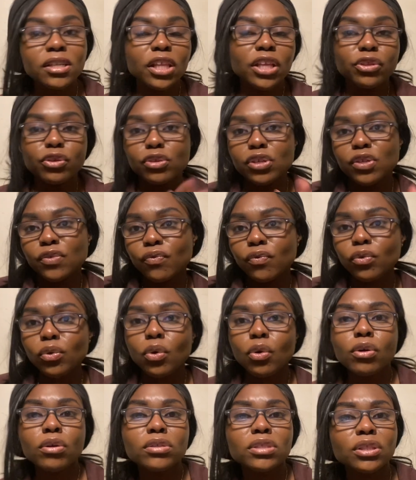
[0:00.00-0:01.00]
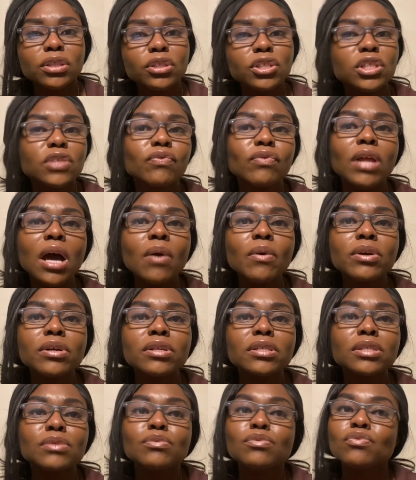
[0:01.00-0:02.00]
Like there's florals and there's
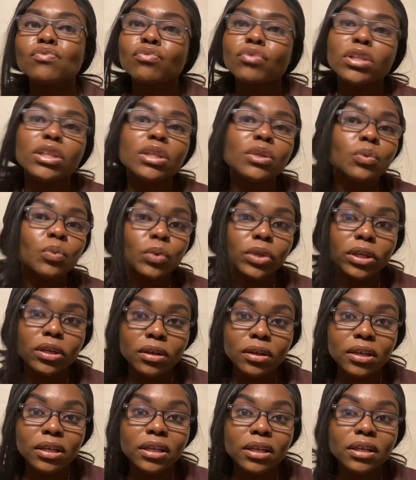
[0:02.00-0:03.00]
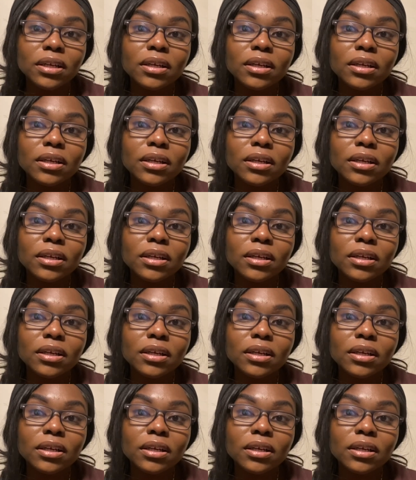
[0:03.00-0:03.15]
flowers. It was really weird.